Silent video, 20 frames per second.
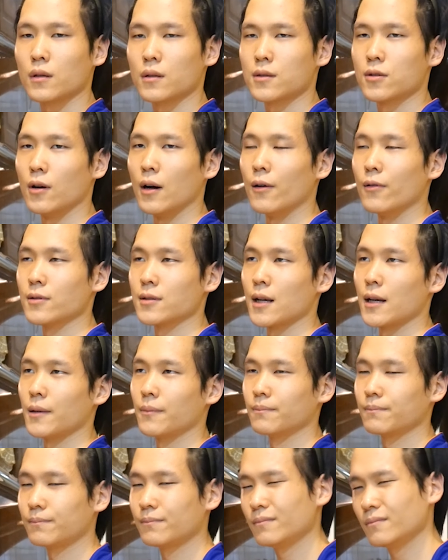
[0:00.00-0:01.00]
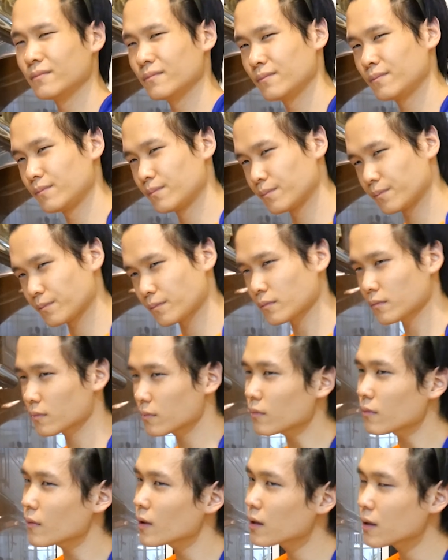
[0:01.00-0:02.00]
So I was like,
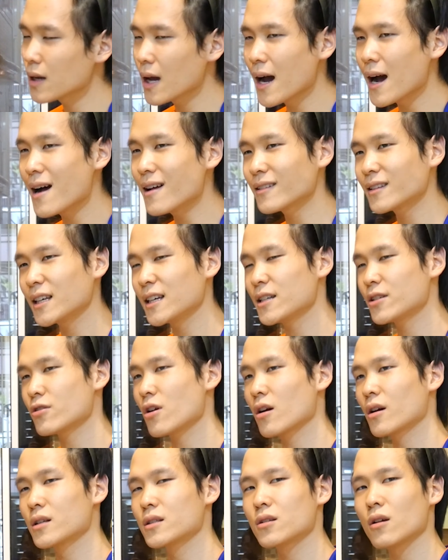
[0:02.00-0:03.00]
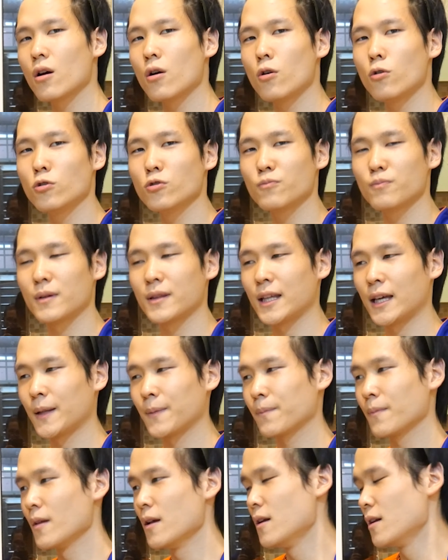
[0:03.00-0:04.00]
yeah, it tastes strong on its own, but
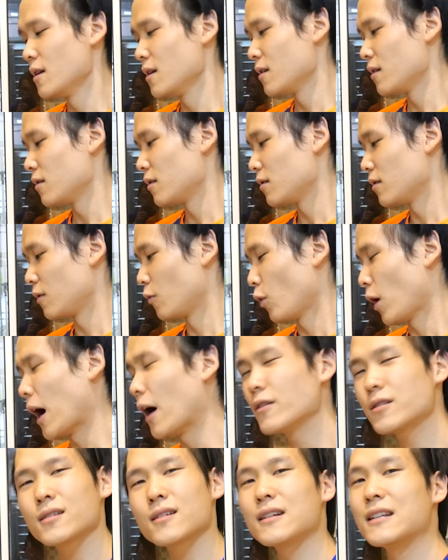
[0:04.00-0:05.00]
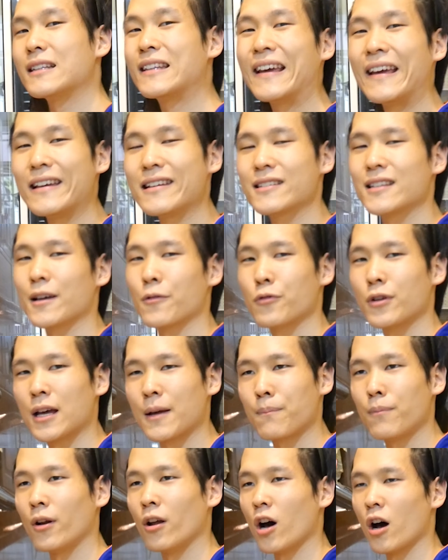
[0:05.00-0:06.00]
then how's it gonna taste like when
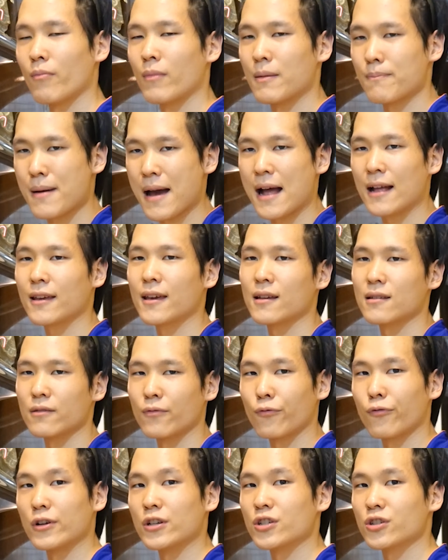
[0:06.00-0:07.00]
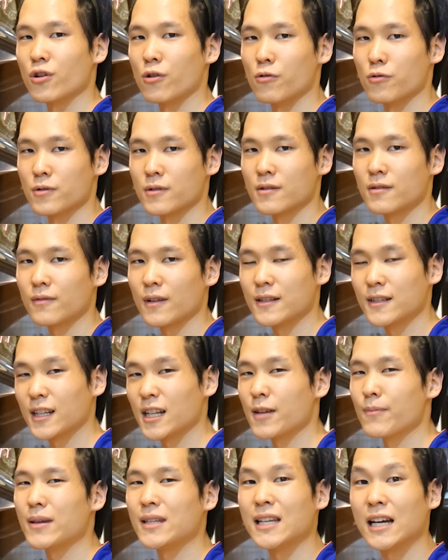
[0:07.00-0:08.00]
I put it on my pancakes and French toast? Is it
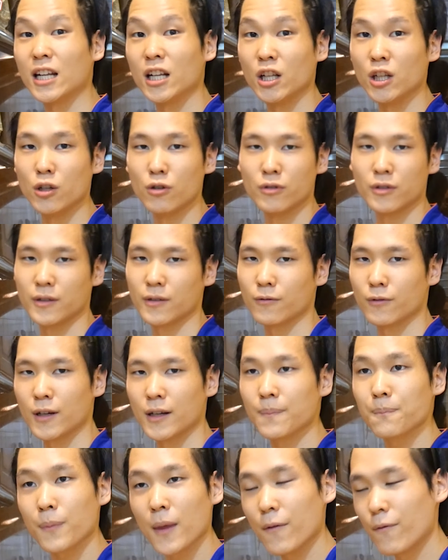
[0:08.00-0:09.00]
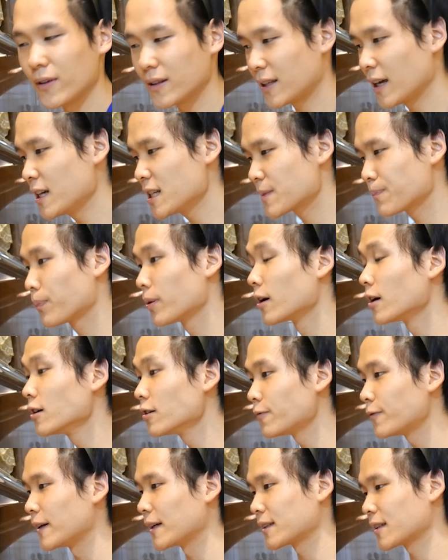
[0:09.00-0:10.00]
gonna be diluted, right? If it tastes
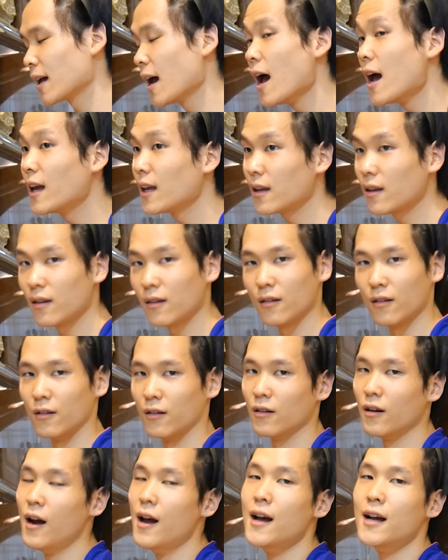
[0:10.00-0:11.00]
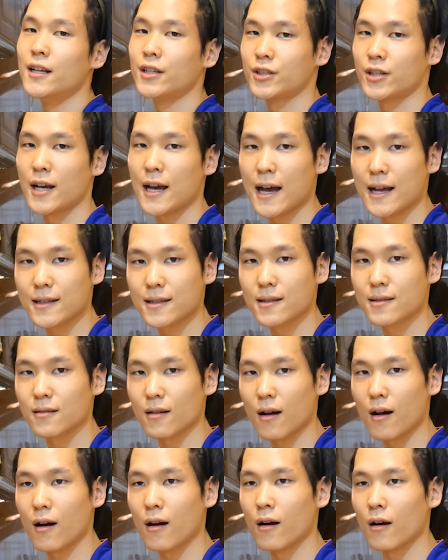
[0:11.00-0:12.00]
perfect here, chances
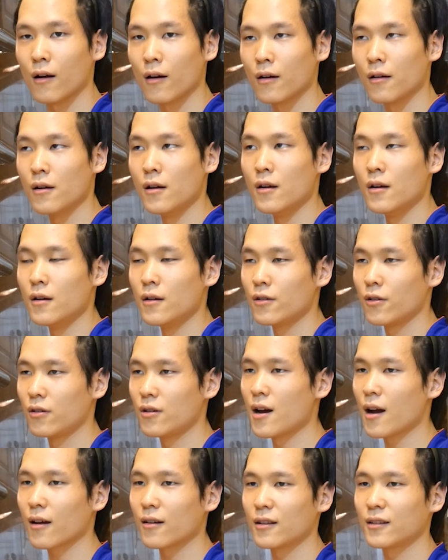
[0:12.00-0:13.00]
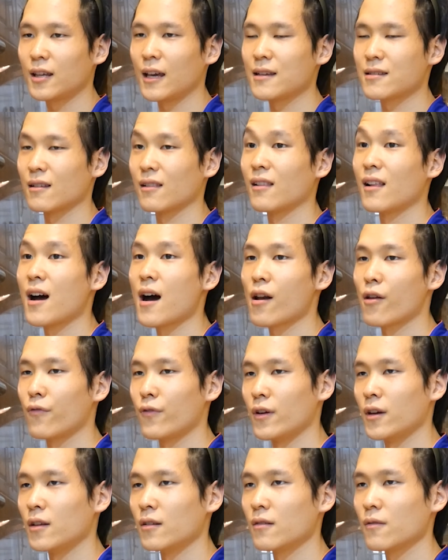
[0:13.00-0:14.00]
are you're not gonna taste a lot
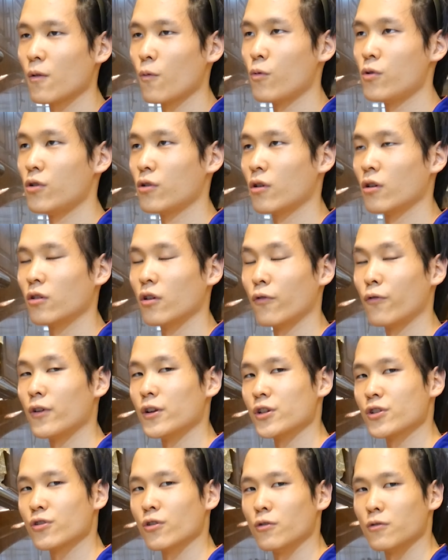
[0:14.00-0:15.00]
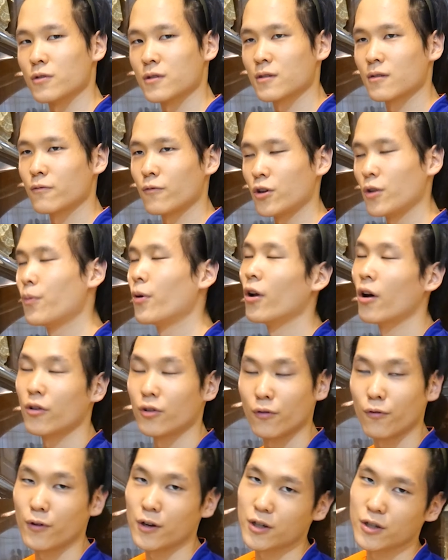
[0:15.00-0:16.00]
of it when you cook your French toast. When you put it on
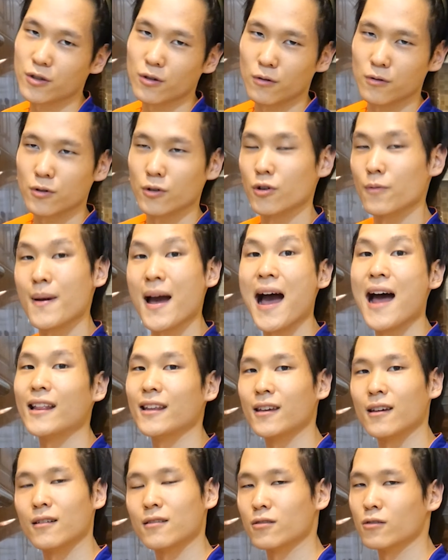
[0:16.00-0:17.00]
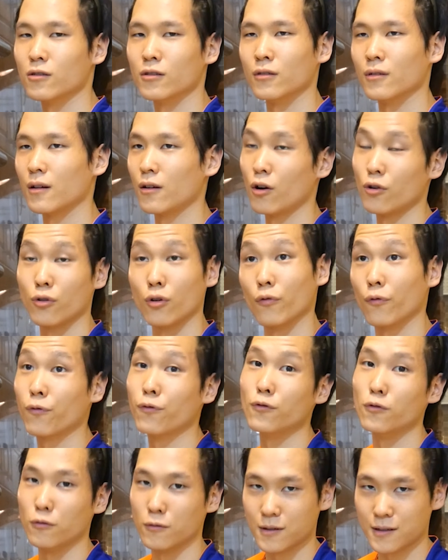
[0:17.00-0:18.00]
your French toast or your pancakes or your
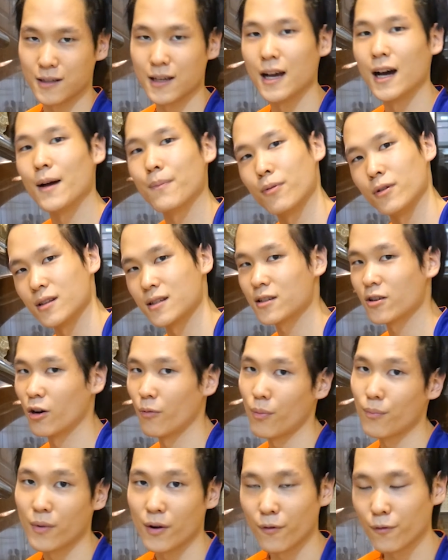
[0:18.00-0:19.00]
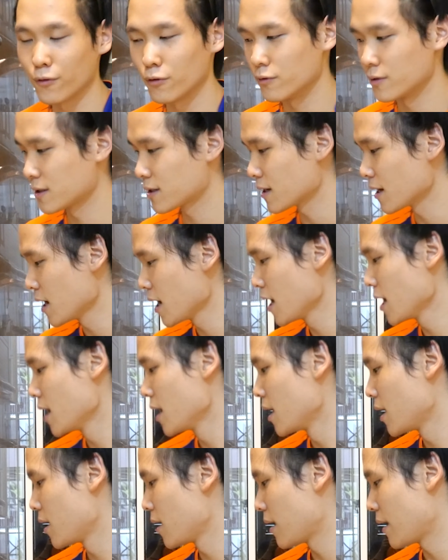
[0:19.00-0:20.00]
fruits. Yeah, I put syrup on my fruits.
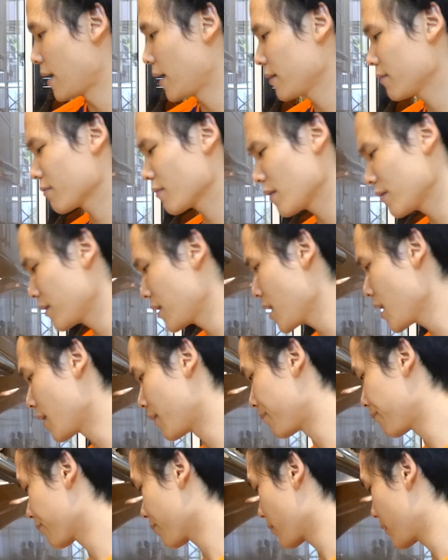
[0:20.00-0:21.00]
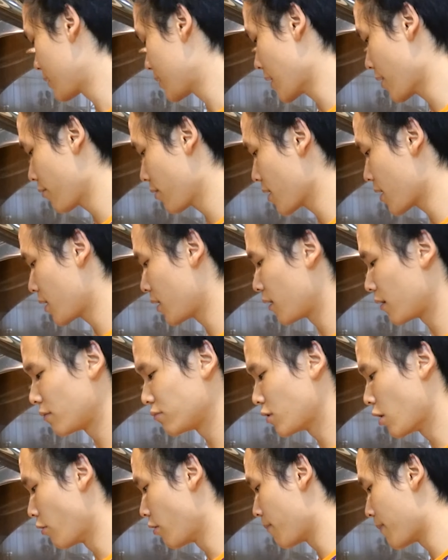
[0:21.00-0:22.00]
And yeah, that's how you
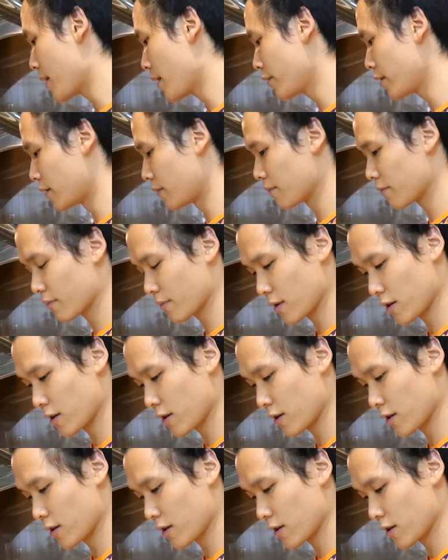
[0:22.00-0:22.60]
gotta go about it.